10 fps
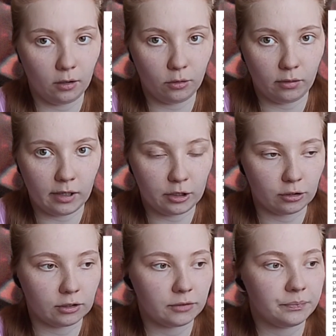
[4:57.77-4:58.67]
a
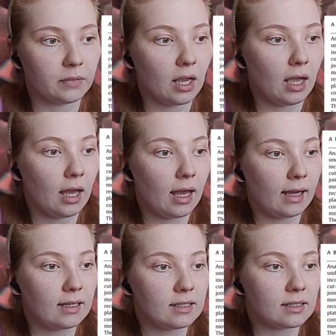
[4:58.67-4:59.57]
plate that records
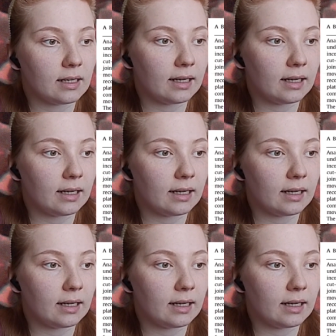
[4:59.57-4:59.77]
ground